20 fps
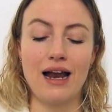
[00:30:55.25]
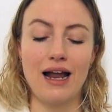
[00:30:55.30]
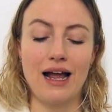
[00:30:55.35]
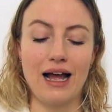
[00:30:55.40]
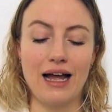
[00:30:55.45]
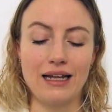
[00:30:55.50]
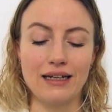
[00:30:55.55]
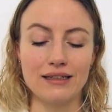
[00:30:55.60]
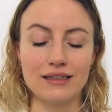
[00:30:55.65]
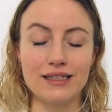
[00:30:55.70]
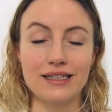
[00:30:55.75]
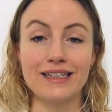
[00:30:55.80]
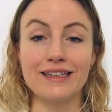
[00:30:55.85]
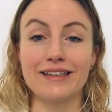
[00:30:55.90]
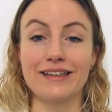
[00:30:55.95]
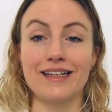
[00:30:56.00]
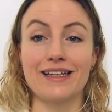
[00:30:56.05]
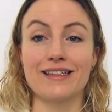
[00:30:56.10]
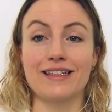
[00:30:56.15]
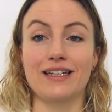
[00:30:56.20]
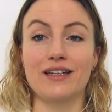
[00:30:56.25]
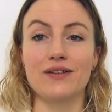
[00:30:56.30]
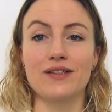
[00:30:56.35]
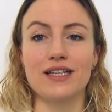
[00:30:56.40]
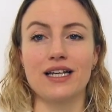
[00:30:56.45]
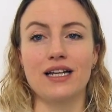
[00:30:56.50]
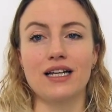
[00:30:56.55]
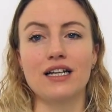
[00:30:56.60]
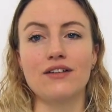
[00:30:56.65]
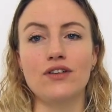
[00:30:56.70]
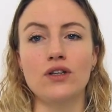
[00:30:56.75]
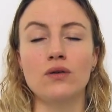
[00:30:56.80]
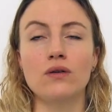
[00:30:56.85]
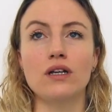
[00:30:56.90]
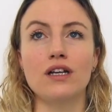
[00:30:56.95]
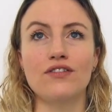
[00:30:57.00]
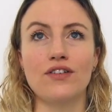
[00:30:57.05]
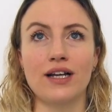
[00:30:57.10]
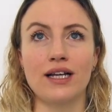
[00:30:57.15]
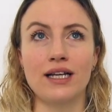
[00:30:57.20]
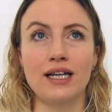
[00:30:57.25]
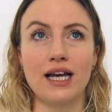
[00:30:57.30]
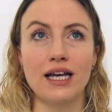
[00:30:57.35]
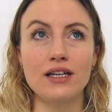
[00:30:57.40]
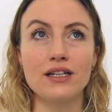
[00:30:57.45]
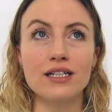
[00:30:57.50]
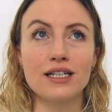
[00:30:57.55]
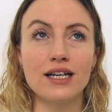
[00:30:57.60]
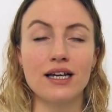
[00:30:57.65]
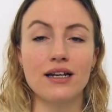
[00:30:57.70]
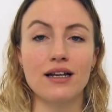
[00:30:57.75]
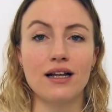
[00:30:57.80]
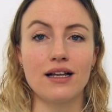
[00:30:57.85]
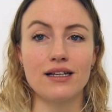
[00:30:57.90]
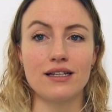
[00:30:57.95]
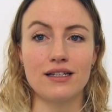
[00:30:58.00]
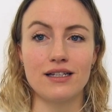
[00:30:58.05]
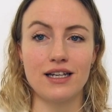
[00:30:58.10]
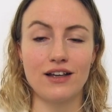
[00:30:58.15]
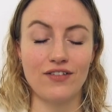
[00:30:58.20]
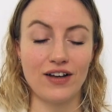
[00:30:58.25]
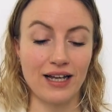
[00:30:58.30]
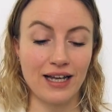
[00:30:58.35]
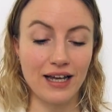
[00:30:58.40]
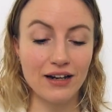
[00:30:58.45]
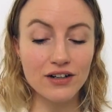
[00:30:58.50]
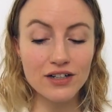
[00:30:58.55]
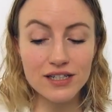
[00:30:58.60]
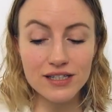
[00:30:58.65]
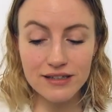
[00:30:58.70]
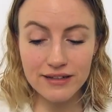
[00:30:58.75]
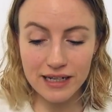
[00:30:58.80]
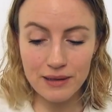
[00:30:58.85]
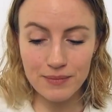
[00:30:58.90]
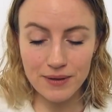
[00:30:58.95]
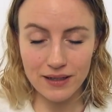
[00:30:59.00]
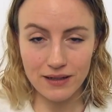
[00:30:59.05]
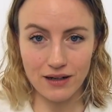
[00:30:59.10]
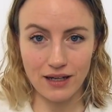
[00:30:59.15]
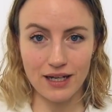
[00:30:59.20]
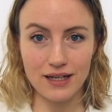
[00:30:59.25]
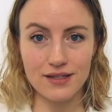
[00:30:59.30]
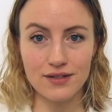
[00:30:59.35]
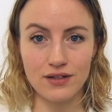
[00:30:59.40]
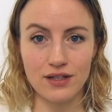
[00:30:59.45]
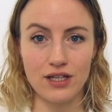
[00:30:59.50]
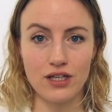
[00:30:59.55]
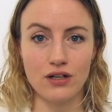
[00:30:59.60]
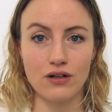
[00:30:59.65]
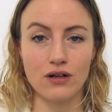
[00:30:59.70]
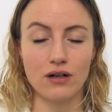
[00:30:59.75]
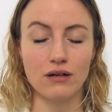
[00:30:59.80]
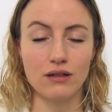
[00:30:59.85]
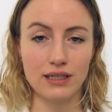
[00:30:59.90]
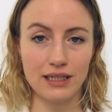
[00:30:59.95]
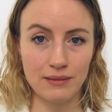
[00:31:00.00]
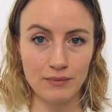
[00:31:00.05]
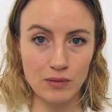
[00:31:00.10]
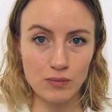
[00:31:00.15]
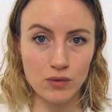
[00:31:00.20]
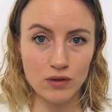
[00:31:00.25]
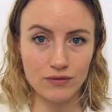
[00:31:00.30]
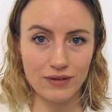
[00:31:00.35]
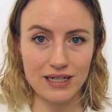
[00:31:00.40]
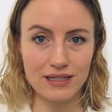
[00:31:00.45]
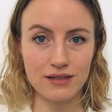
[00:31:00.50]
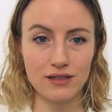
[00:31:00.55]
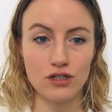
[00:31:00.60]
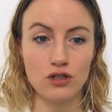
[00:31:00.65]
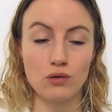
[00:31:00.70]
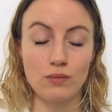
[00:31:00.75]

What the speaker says: And little things like he'd say, like, if I can get her to sleep at night so that you're a little bit more rested,